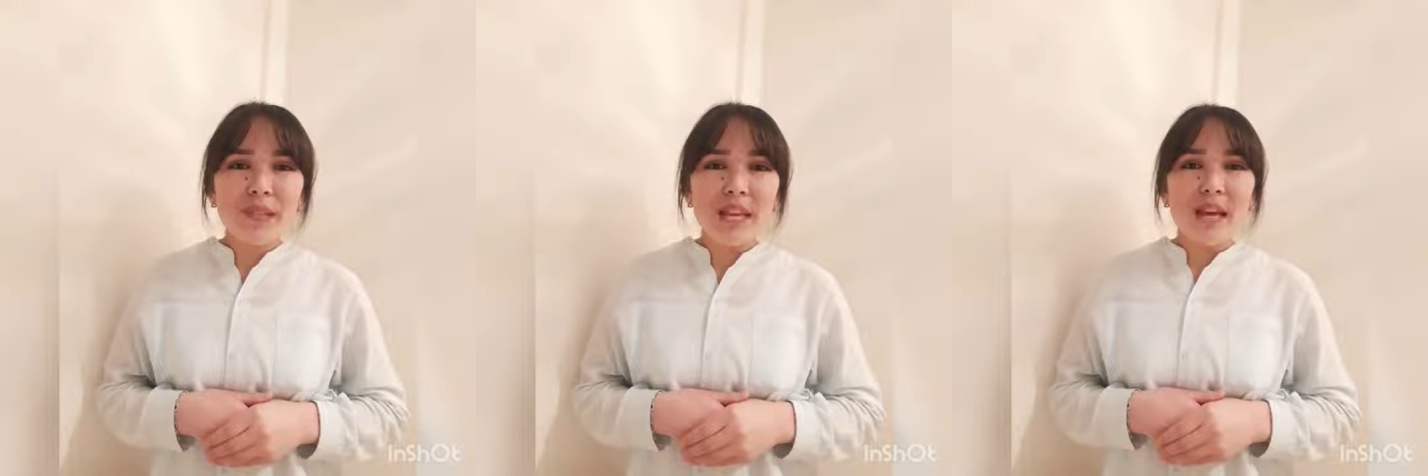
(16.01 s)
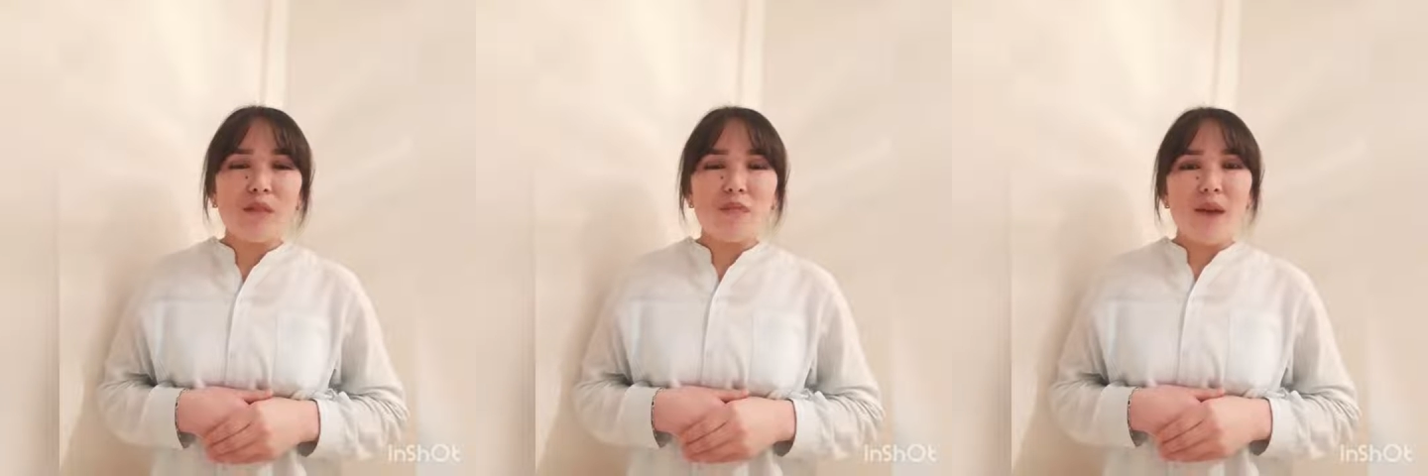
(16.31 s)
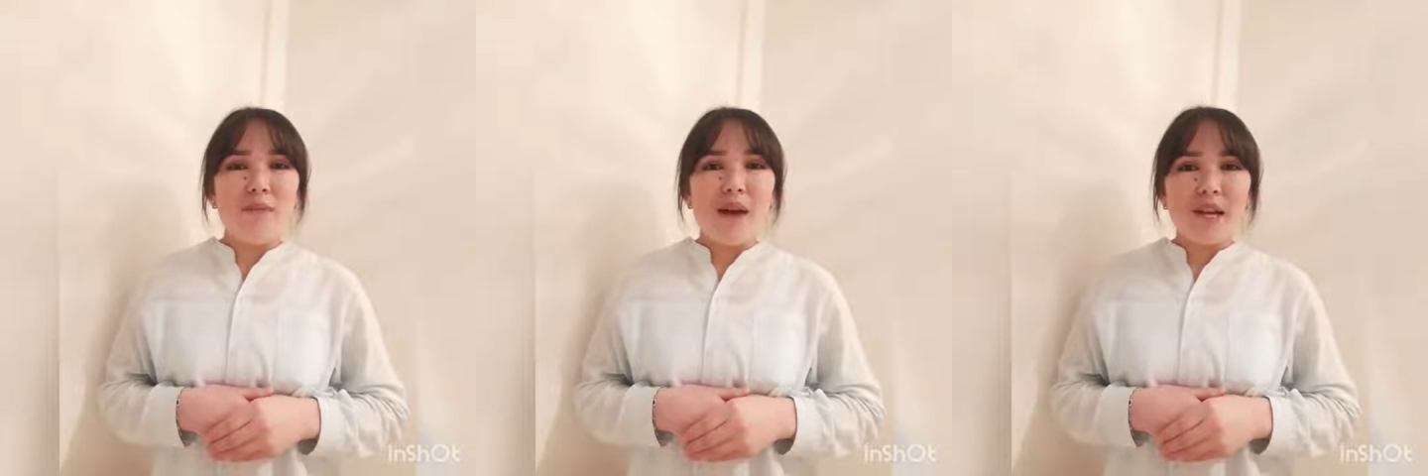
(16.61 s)
They are
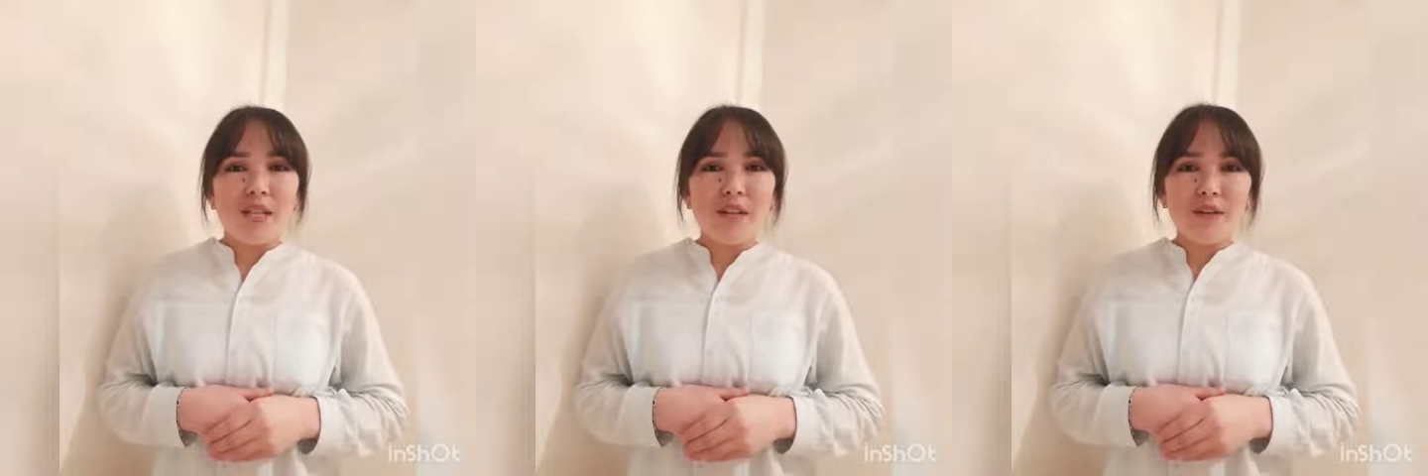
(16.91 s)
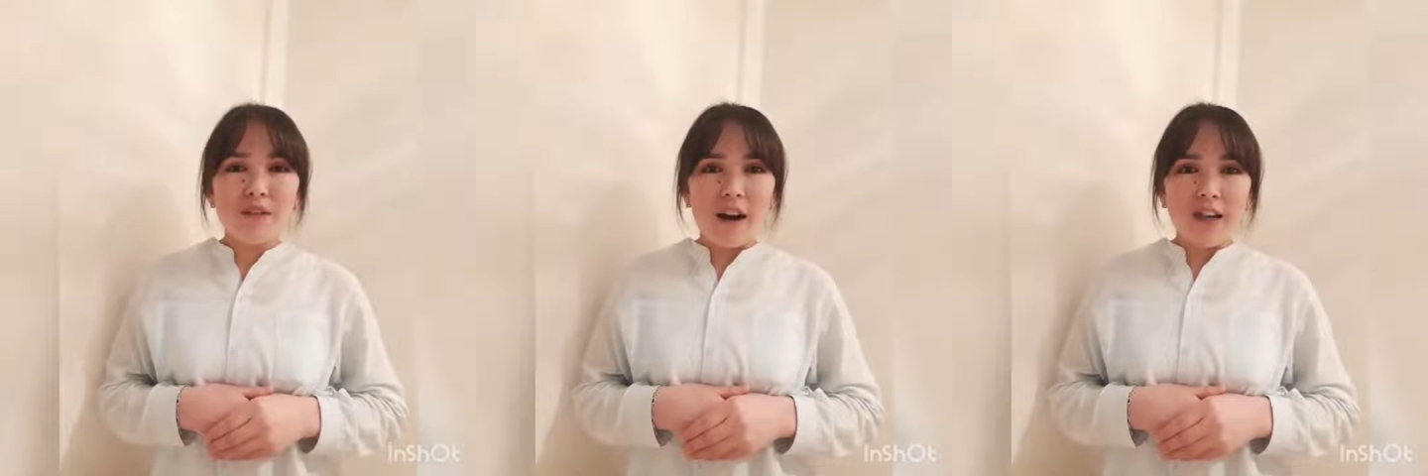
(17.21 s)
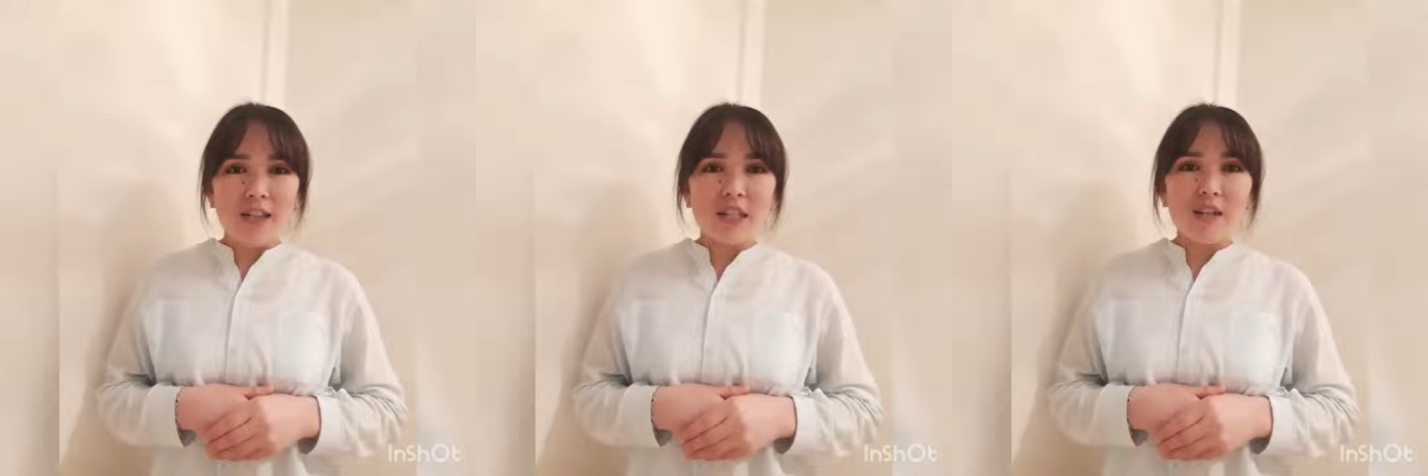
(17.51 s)
my mother,
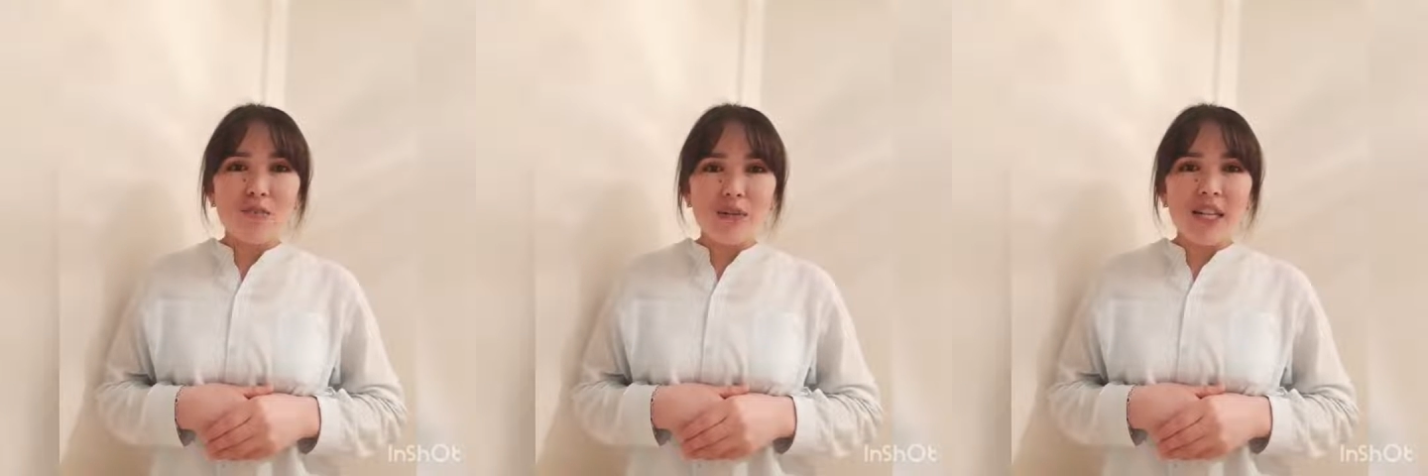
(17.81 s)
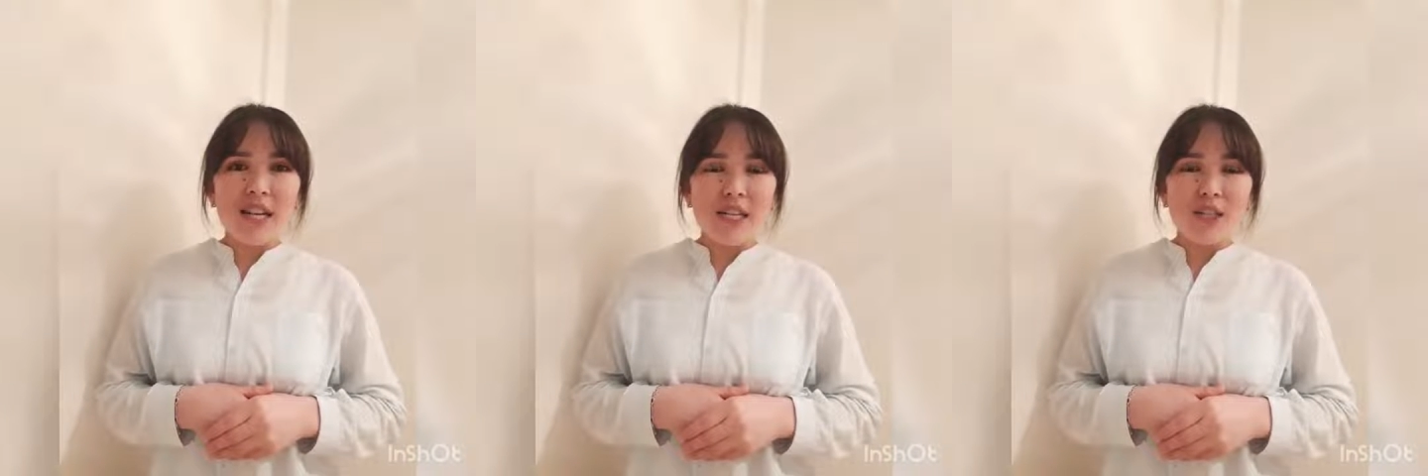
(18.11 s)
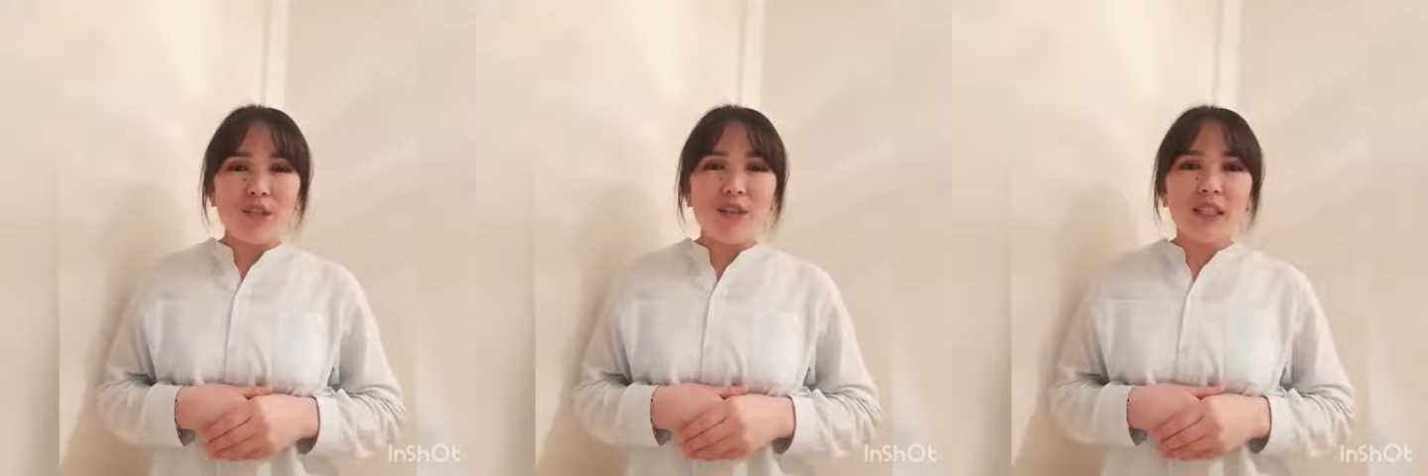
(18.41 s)
father, me
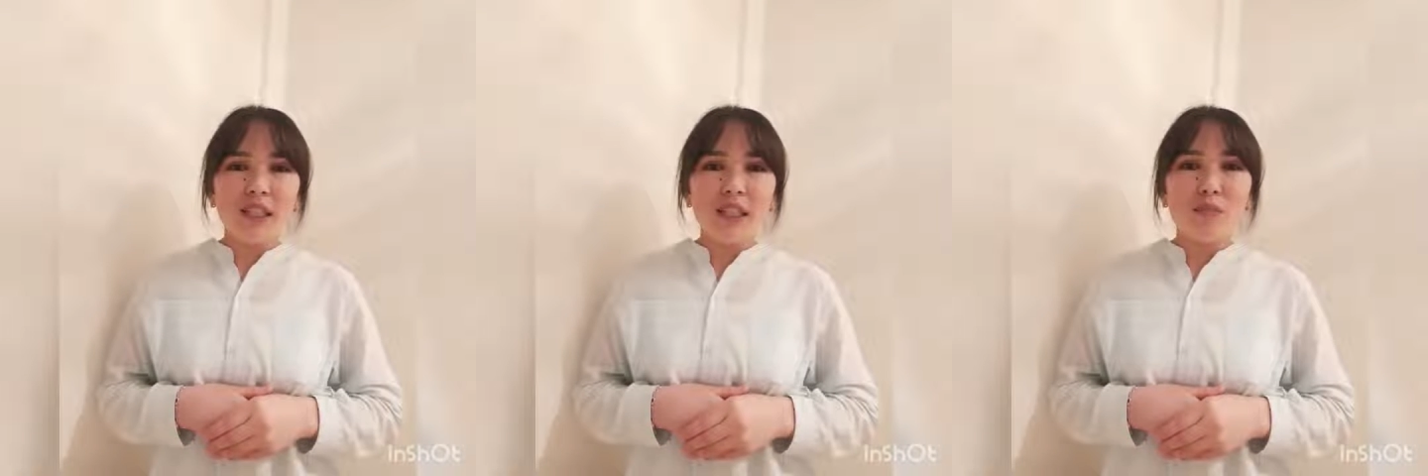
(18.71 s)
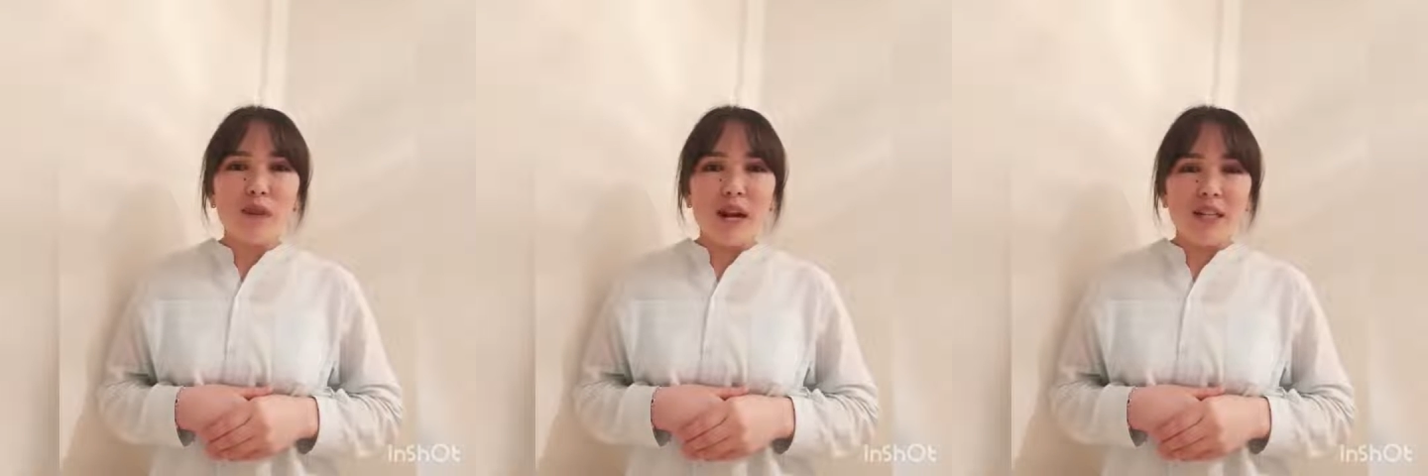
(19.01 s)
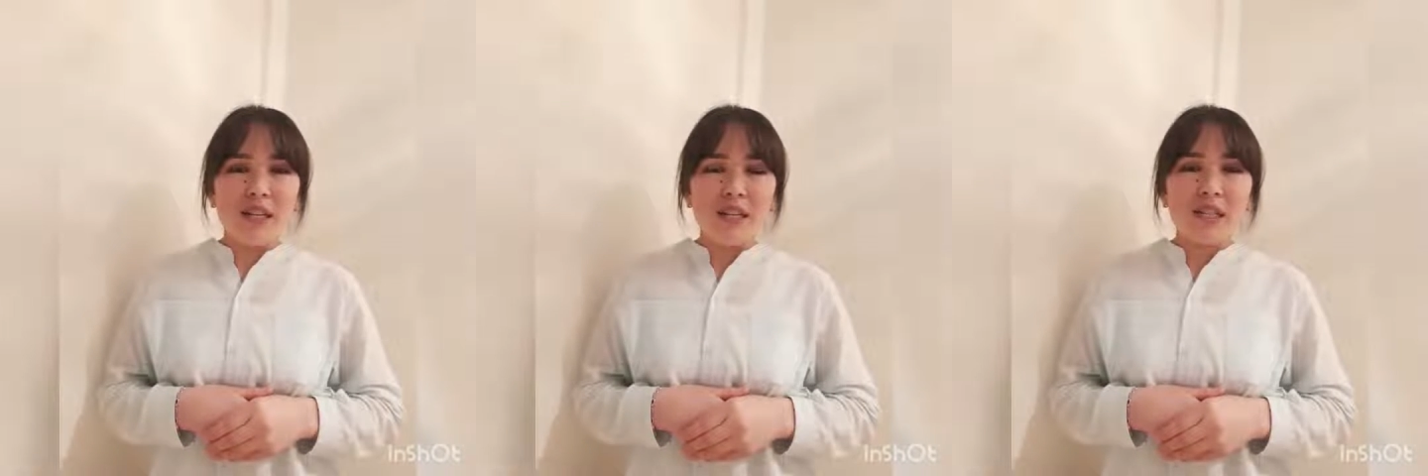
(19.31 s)
and three little
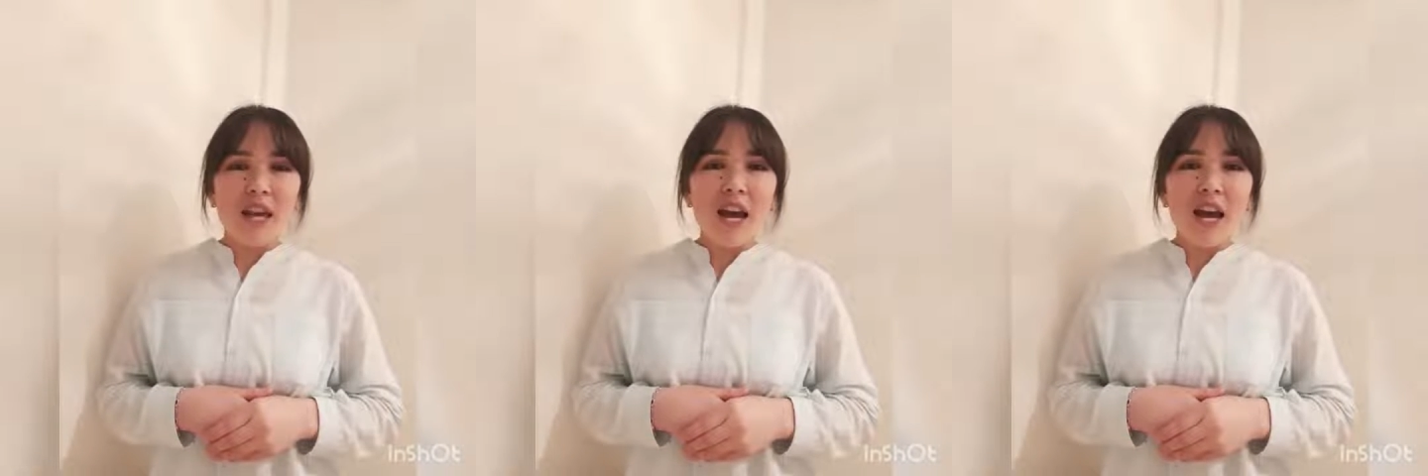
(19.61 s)
brothers.